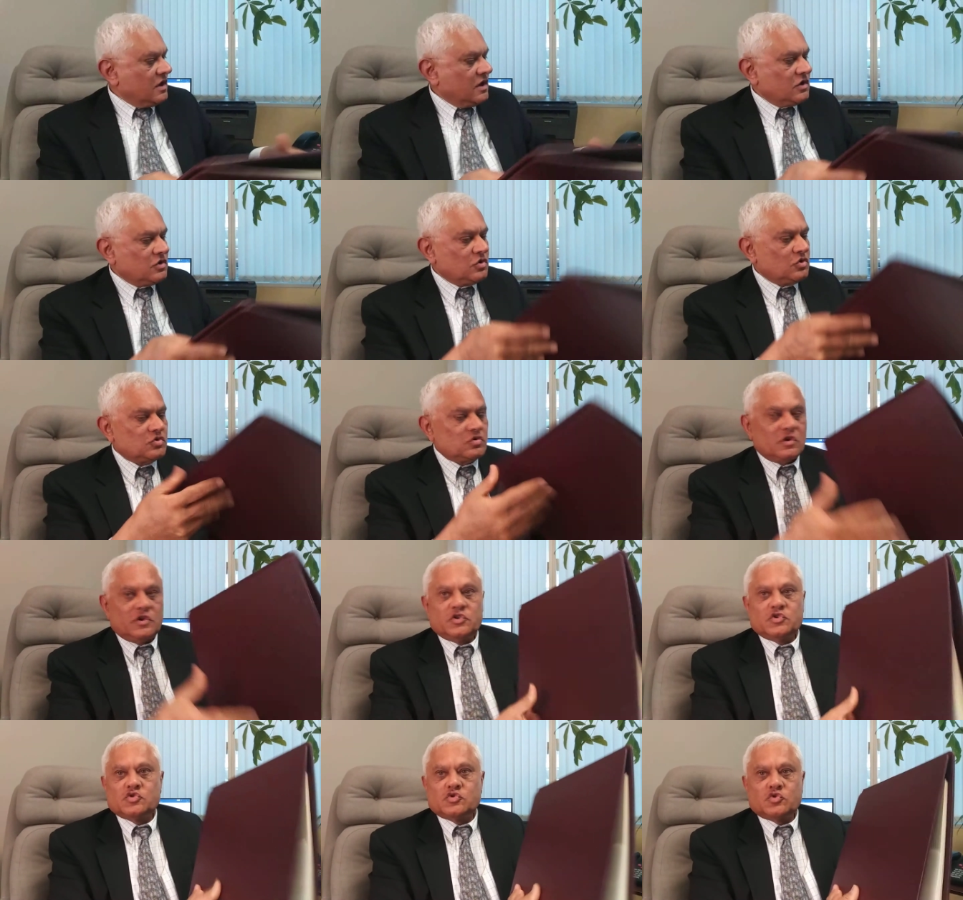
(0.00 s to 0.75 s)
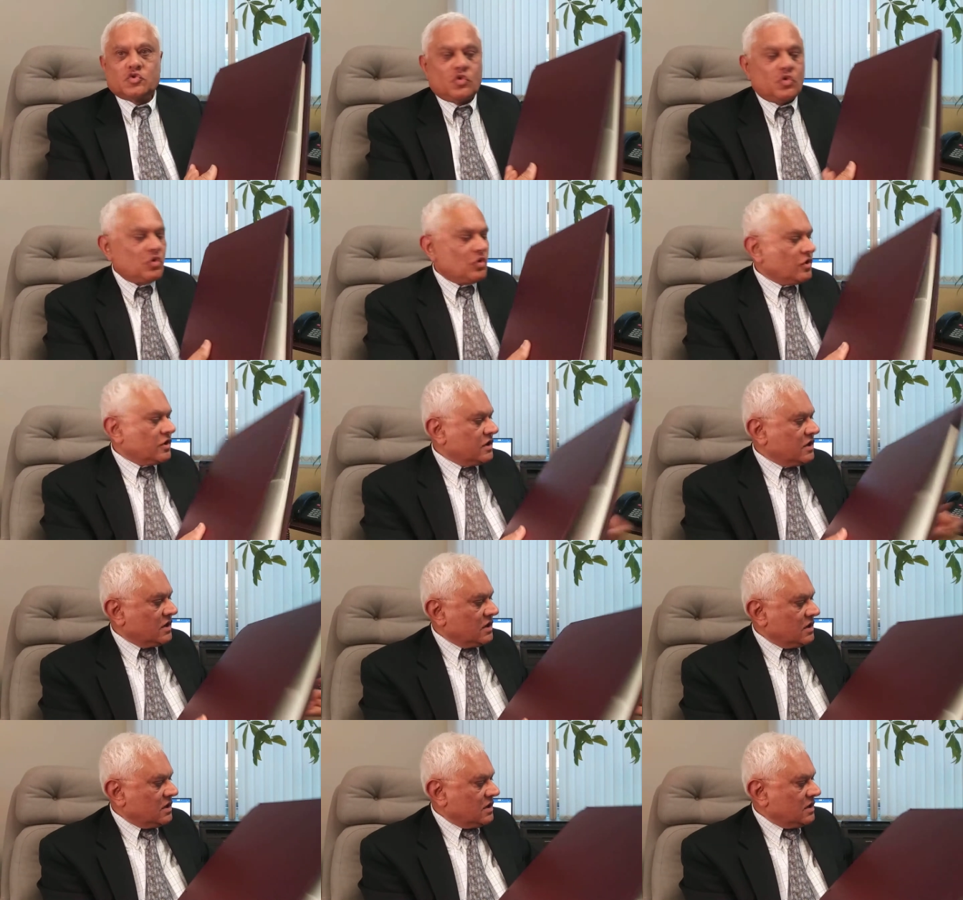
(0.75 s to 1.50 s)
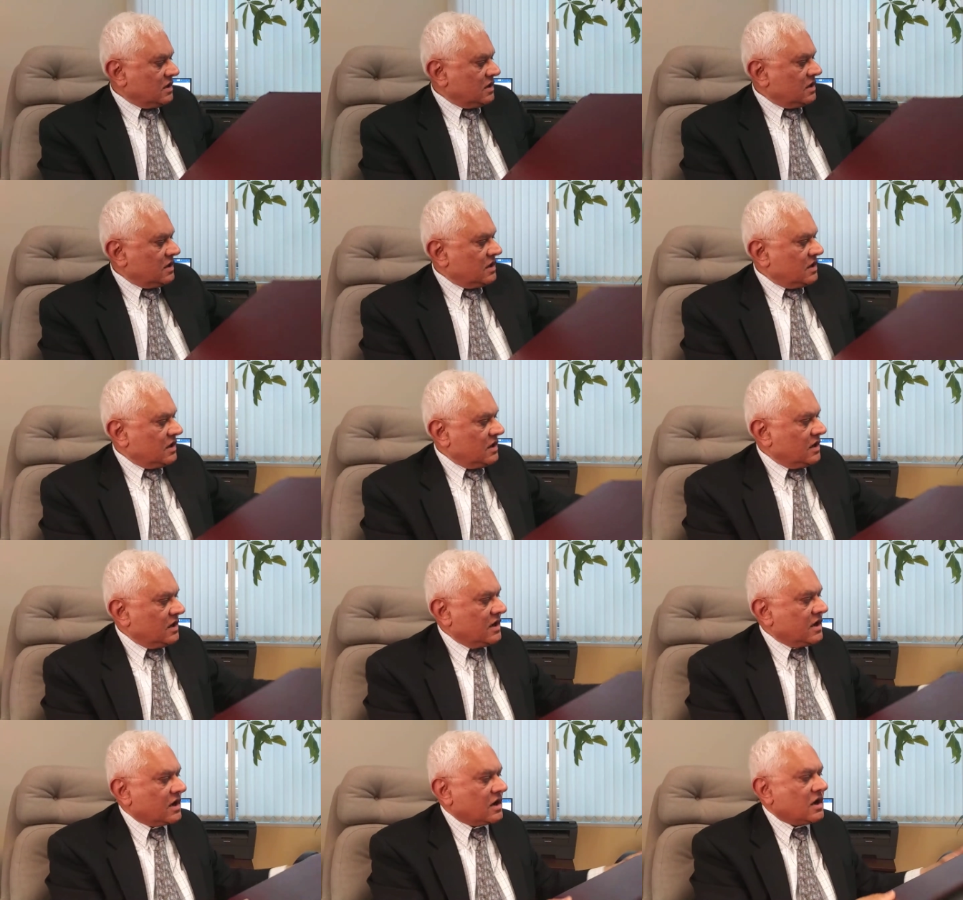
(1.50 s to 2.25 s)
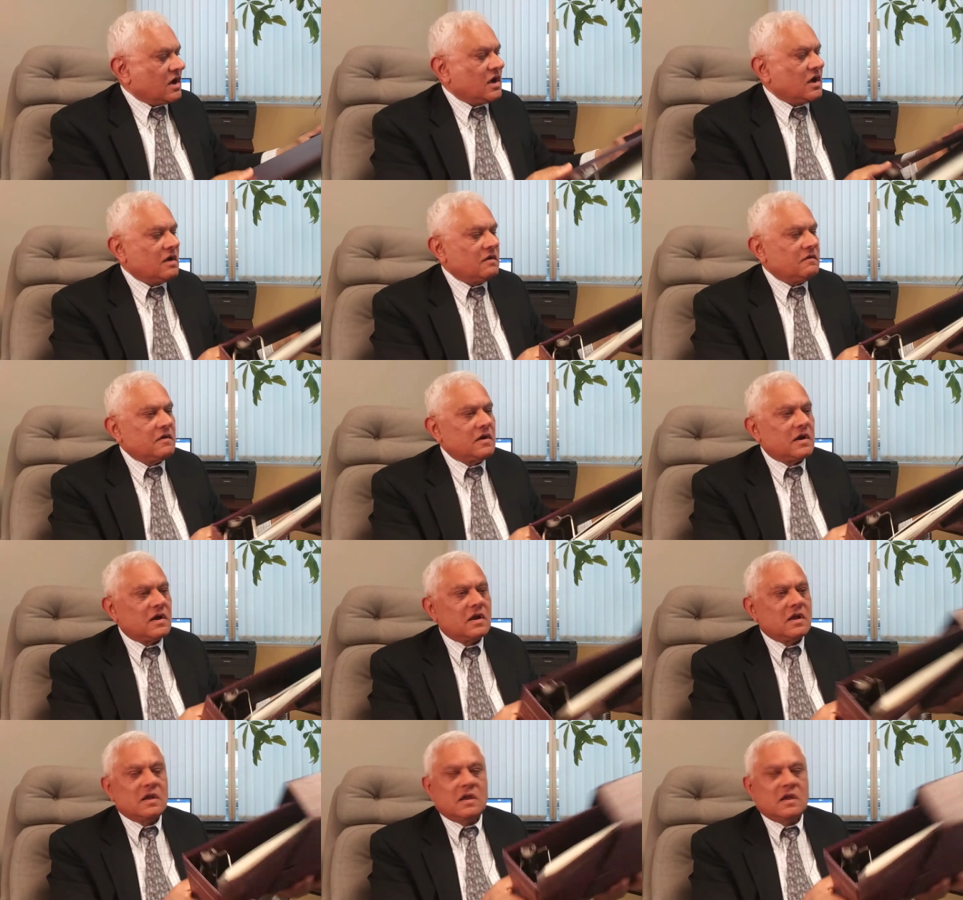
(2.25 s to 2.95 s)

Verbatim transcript: It usually stored in a cover